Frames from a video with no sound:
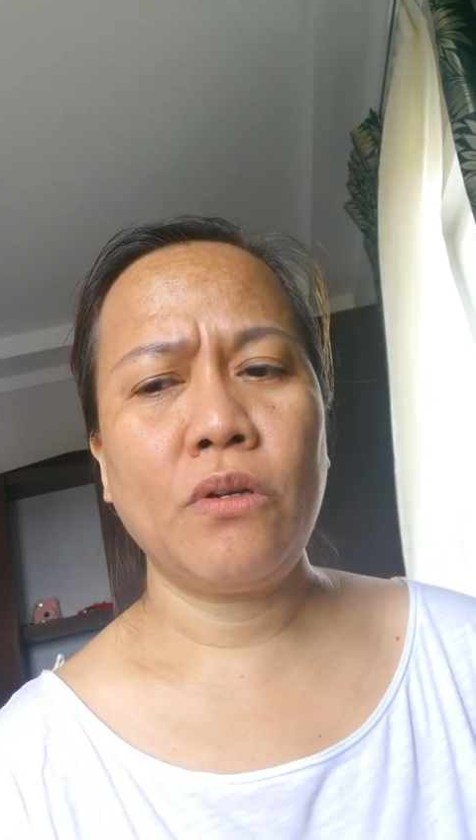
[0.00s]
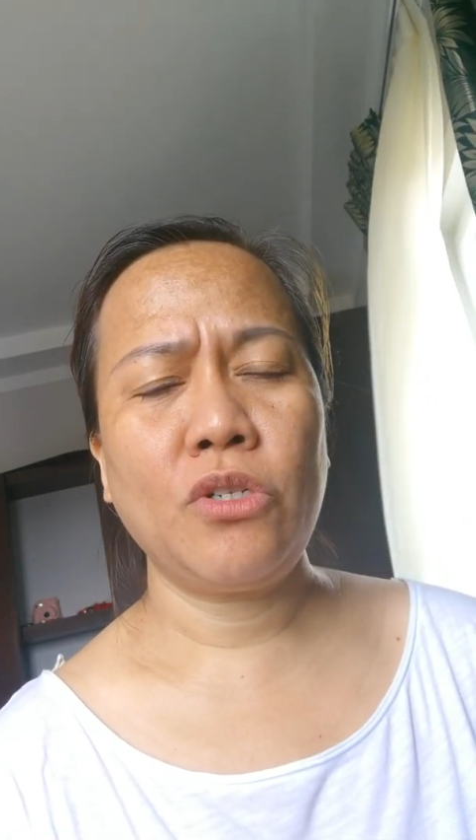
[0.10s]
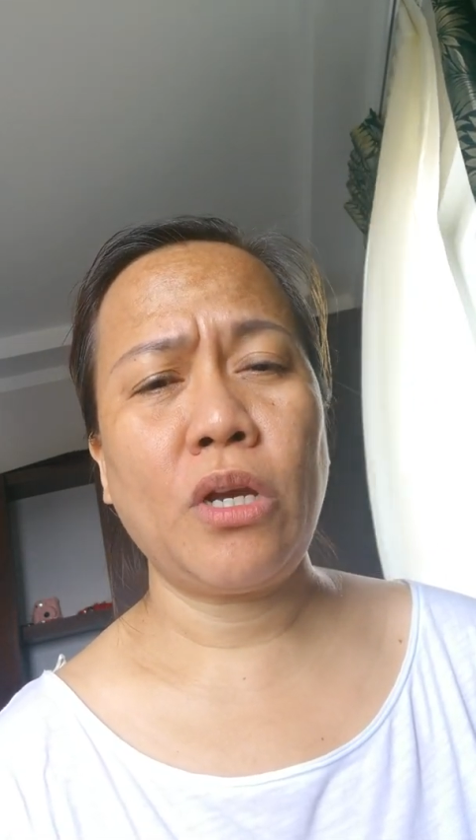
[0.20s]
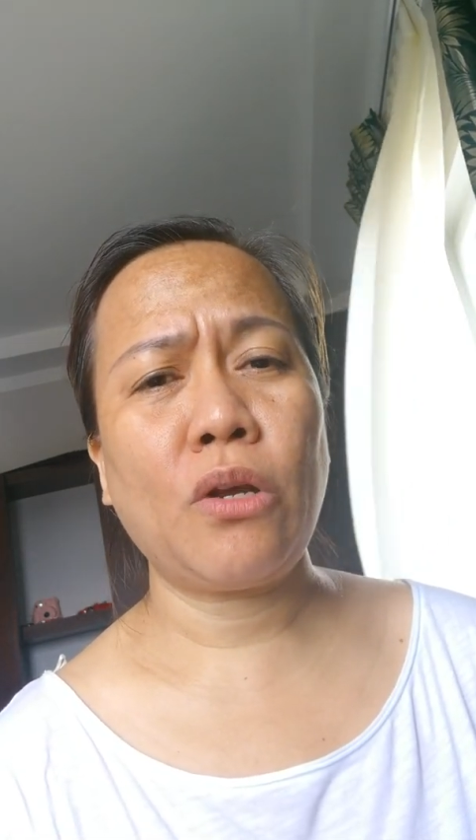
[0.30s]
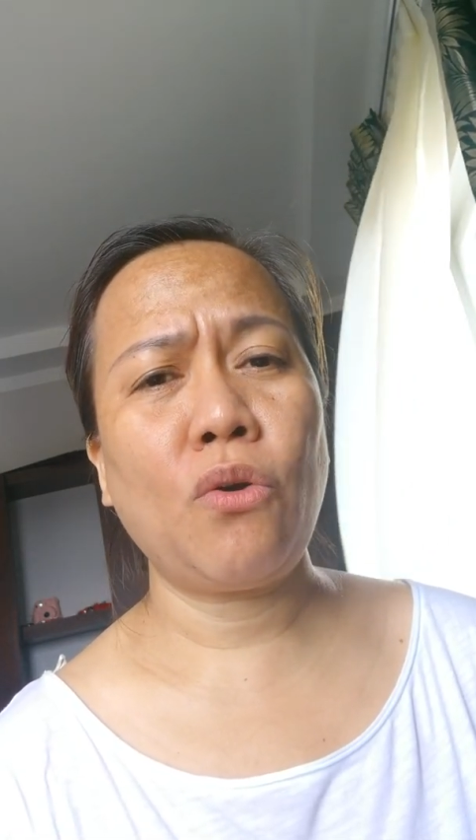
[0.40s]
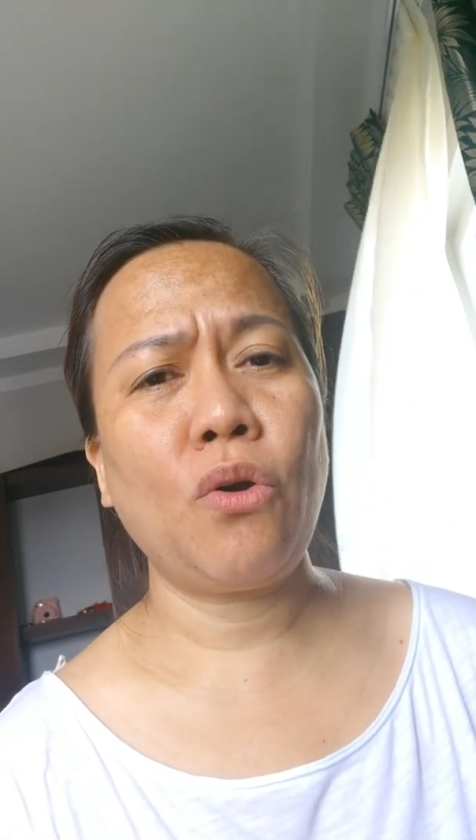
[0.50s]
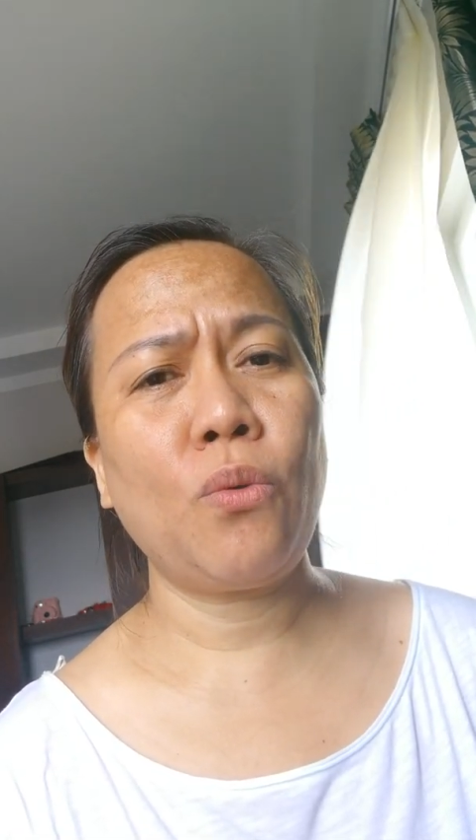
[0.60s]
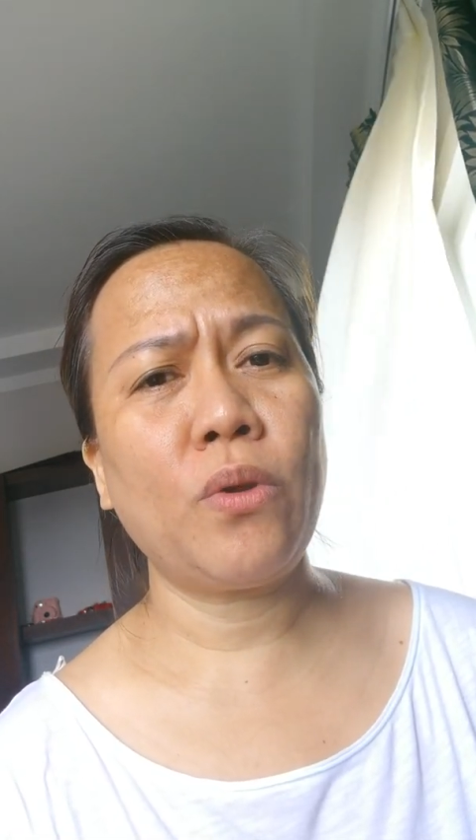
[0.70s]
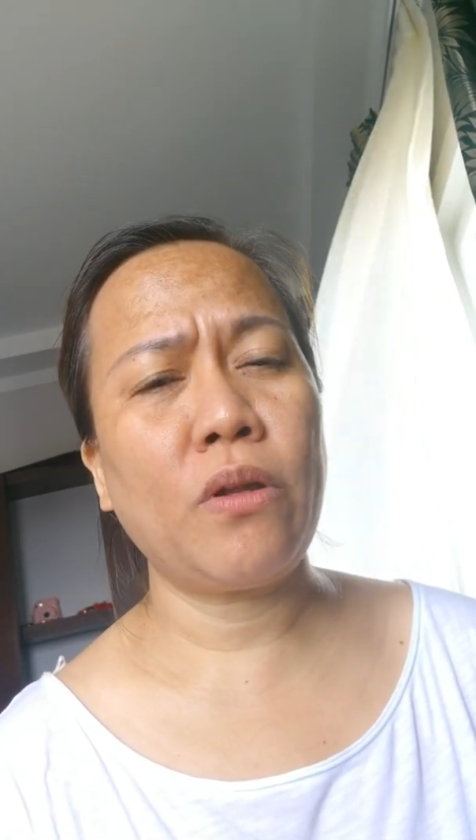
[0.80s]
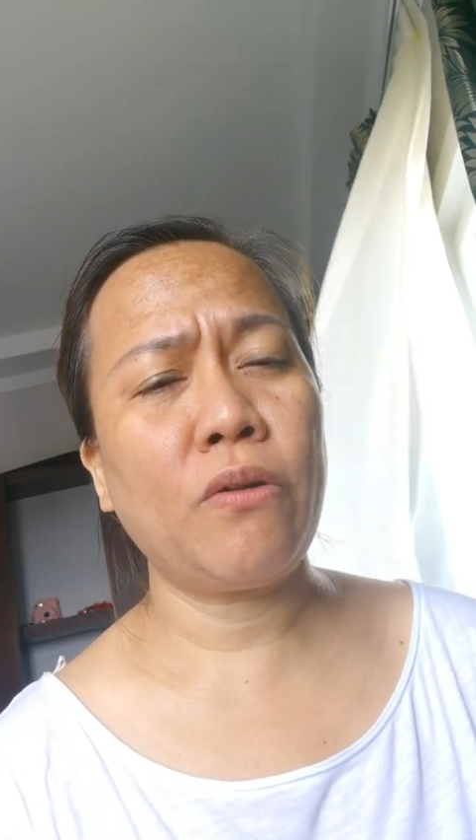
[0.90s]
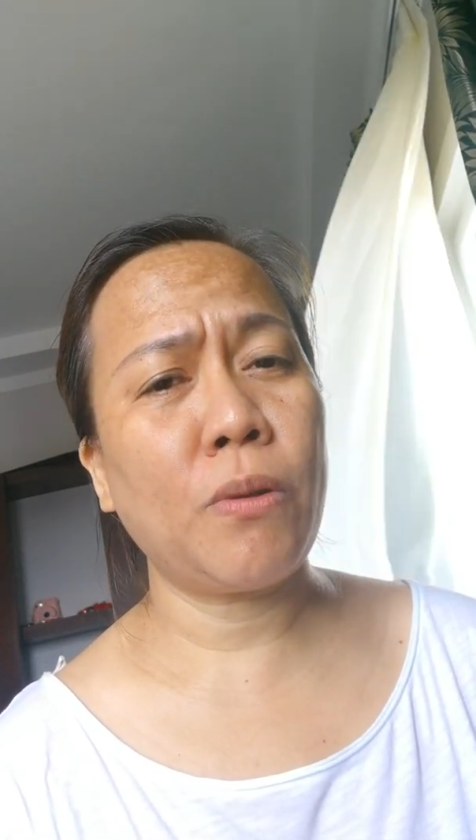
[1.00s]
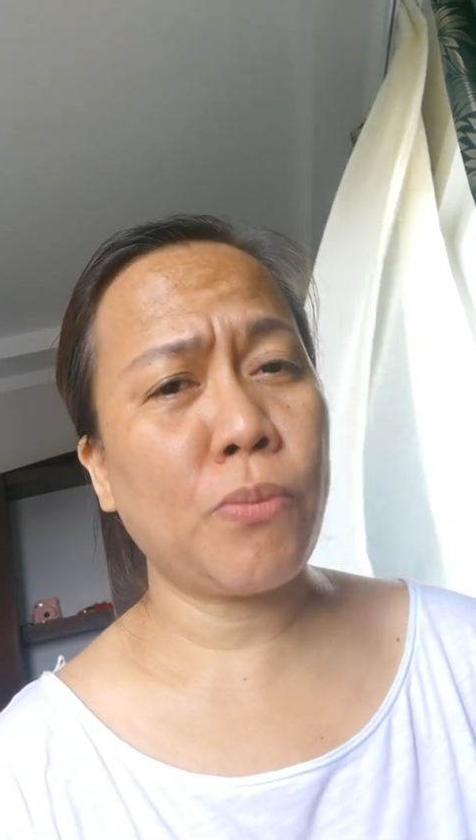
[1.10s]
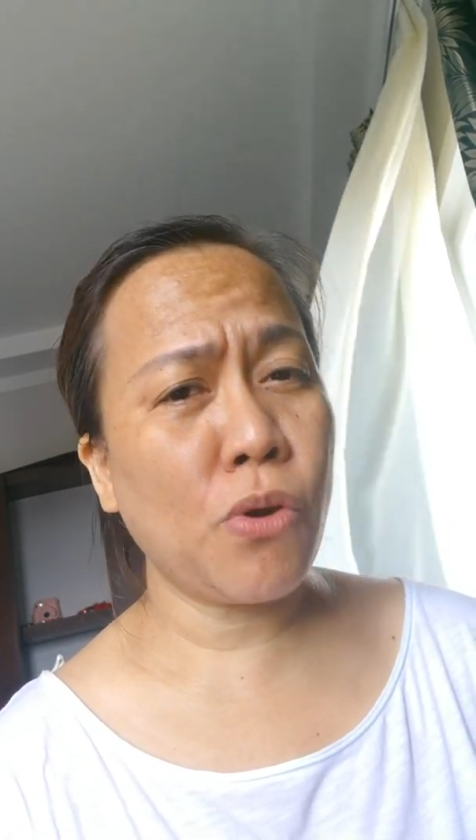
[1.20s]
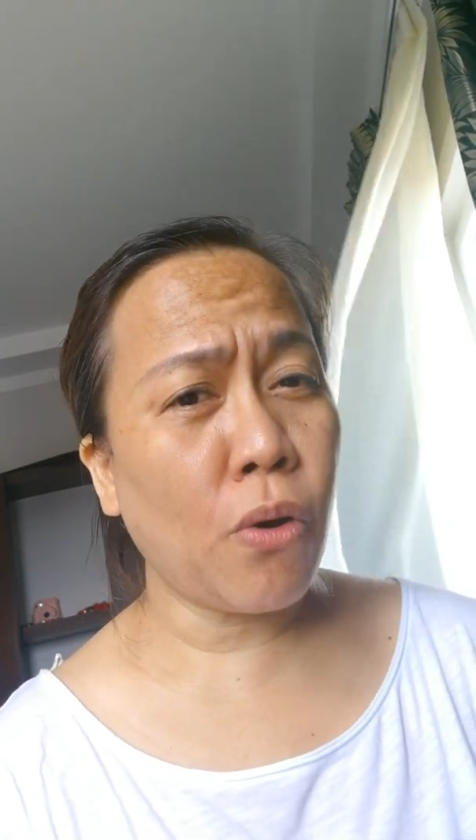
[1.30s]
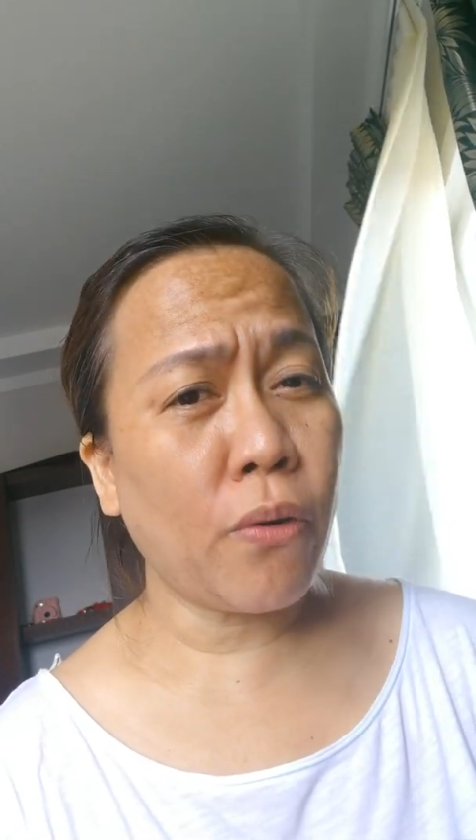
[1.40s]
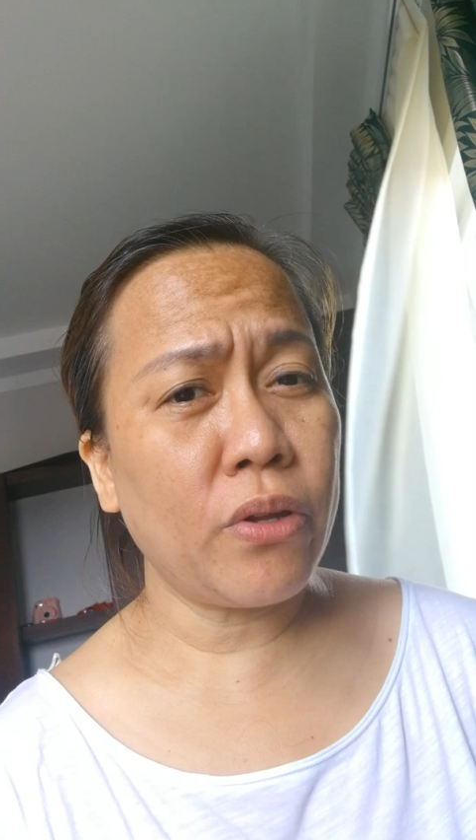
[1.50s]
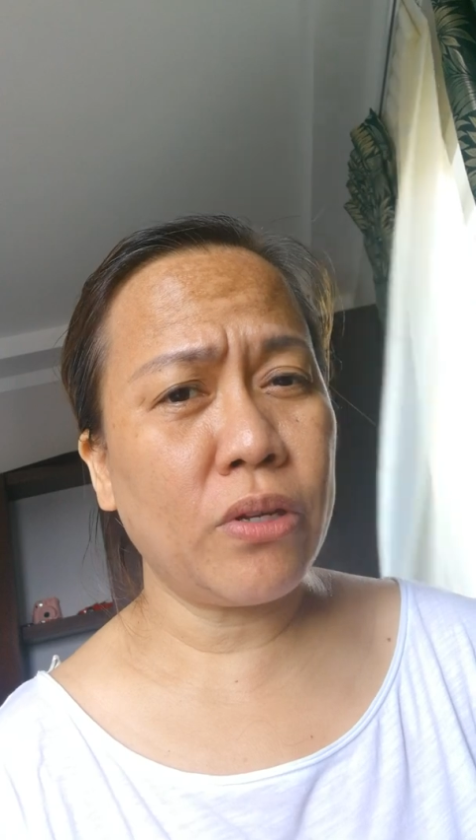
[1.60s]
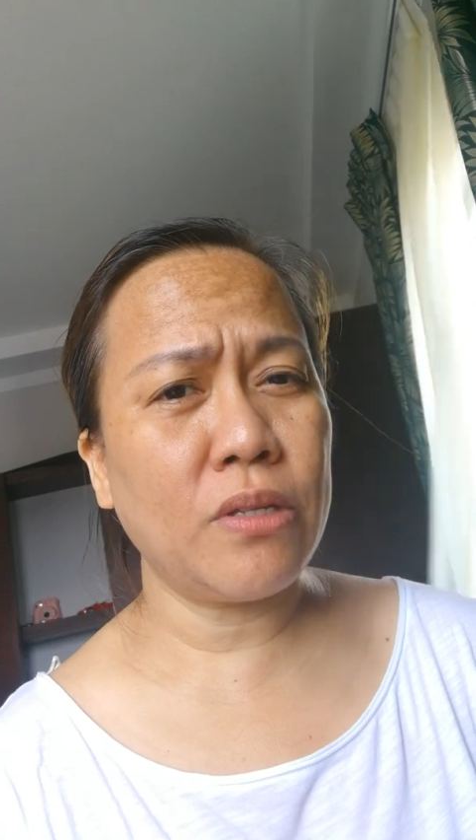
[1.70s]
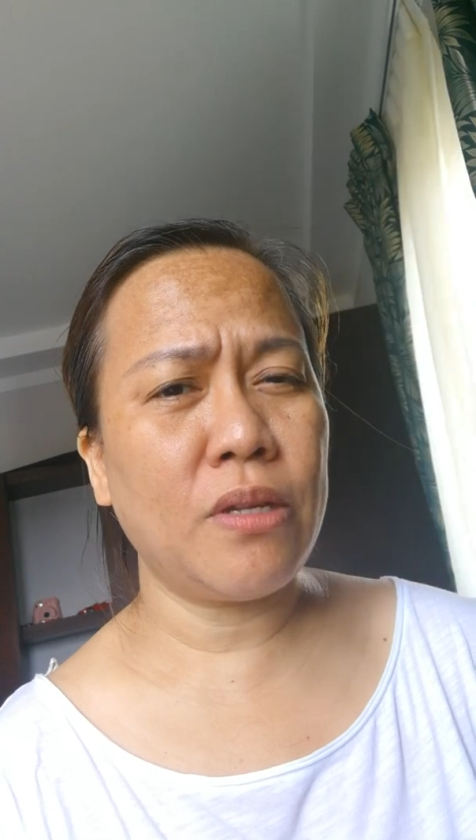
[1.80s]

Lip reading: check on what are the priorities